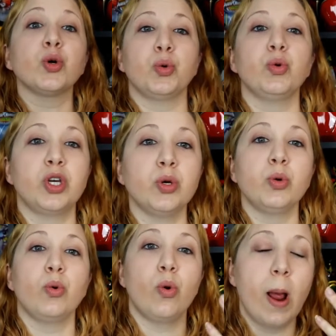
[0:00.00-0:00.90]
to
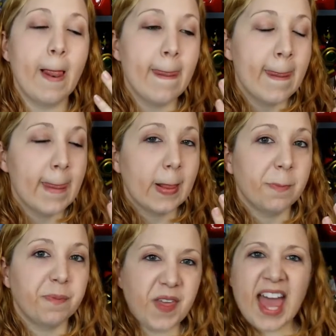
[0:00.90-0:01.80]
you
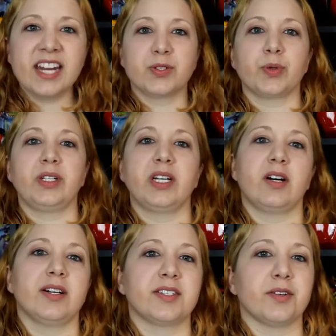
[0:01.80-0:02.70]
that is really
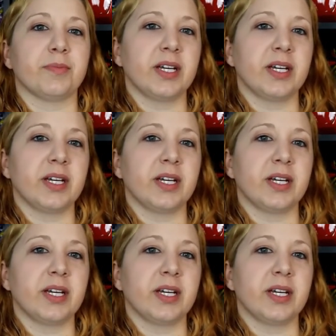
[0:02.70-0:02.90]
awesome.